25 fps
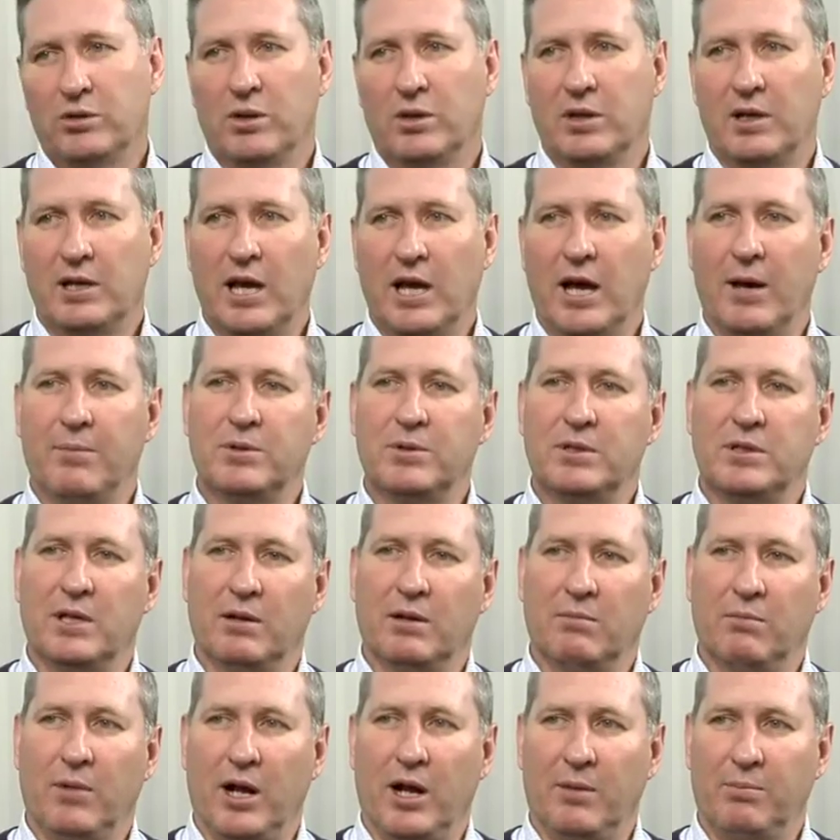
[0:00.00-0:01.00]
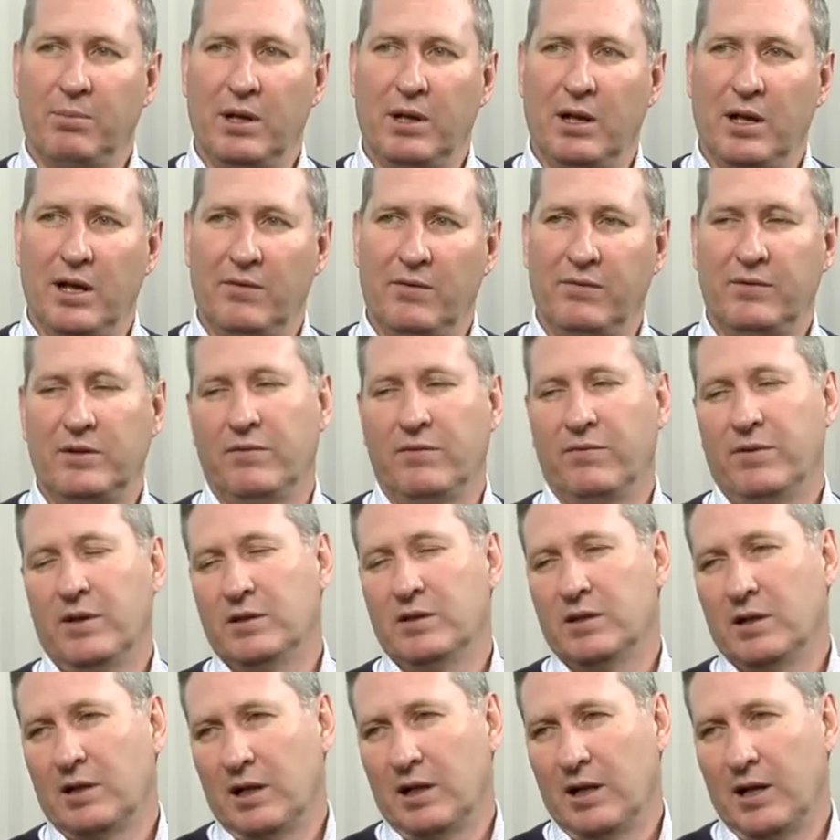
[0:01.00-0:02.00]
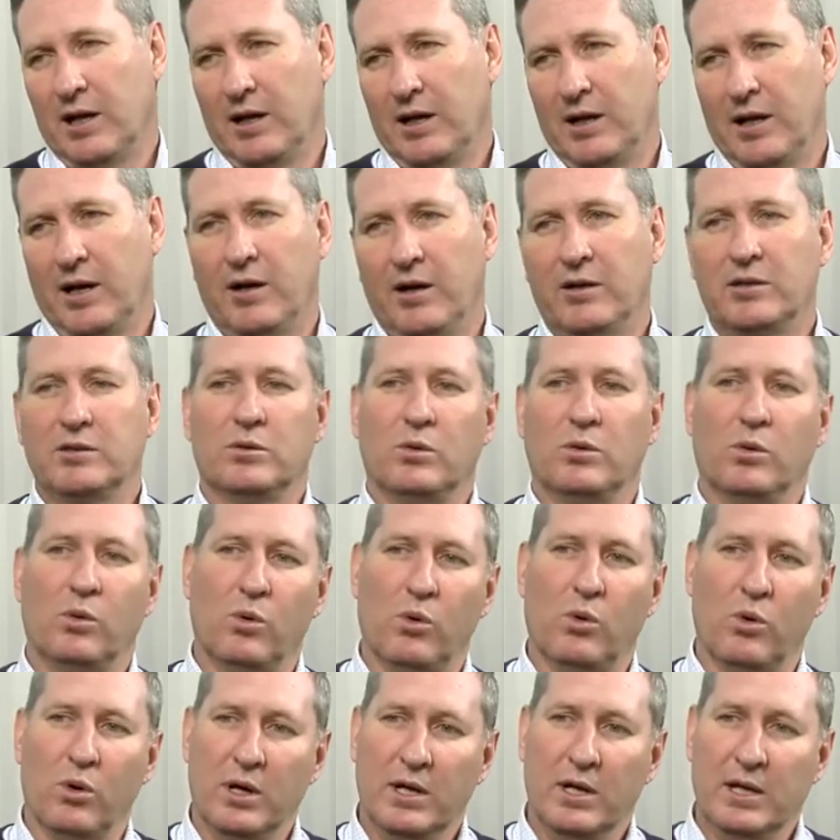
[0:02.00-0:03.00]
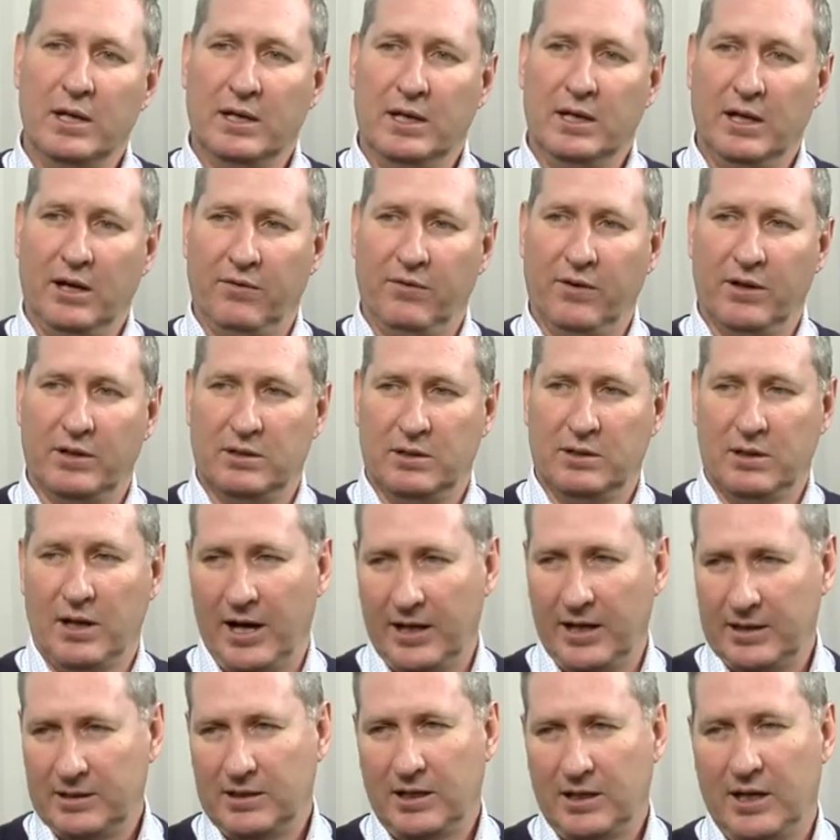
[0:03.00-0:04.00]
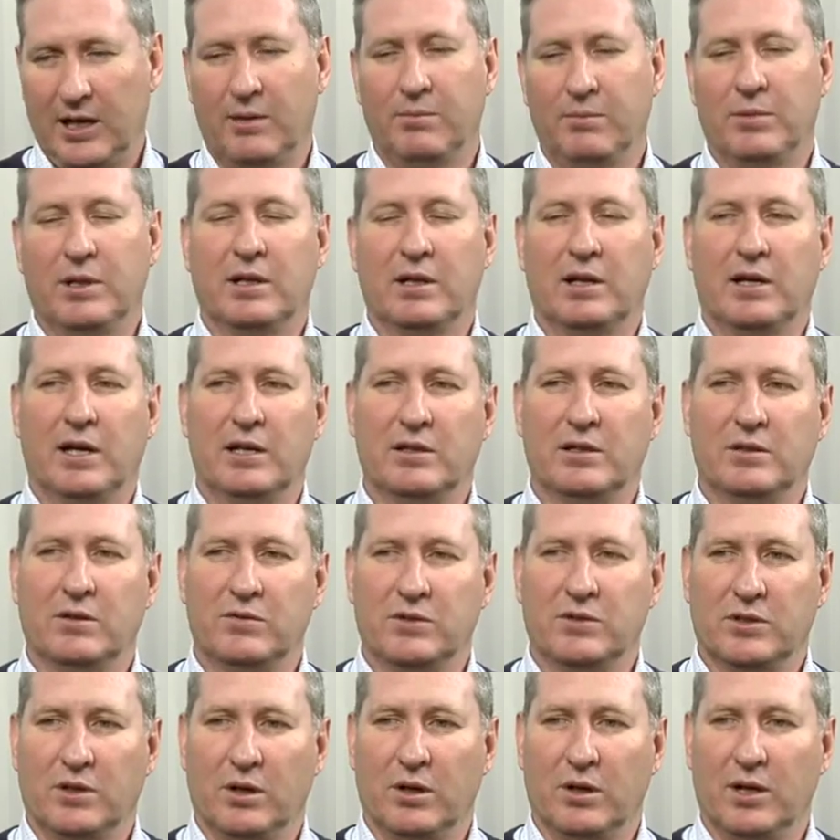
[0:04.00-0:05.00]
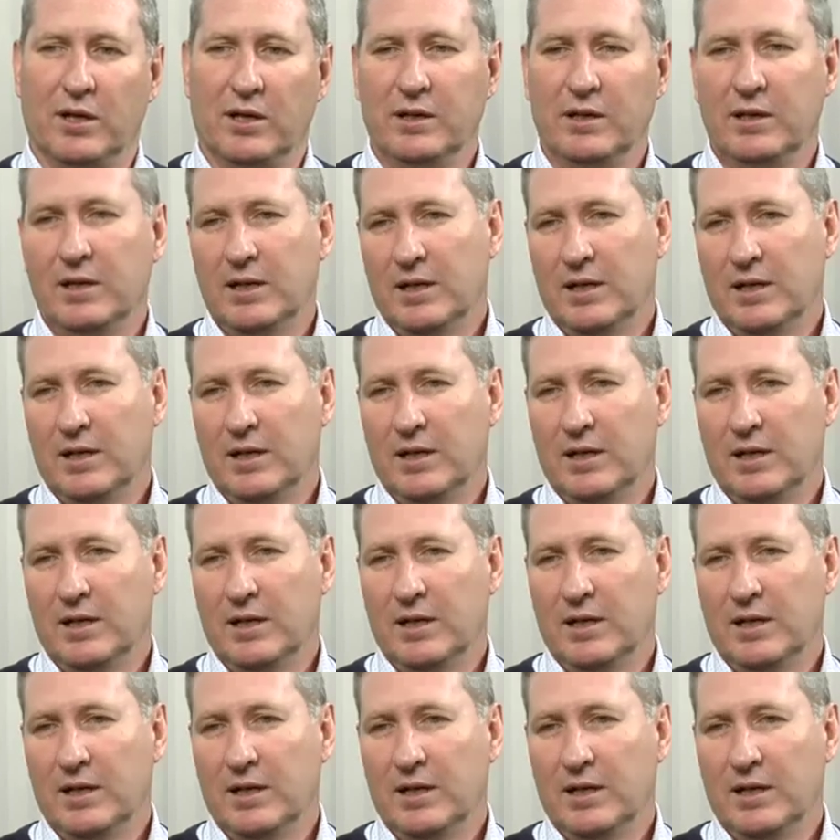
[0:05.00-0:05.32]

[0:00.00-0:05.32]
to the gaps that might be left if there's a cloud out or if it's night time in the case of solar.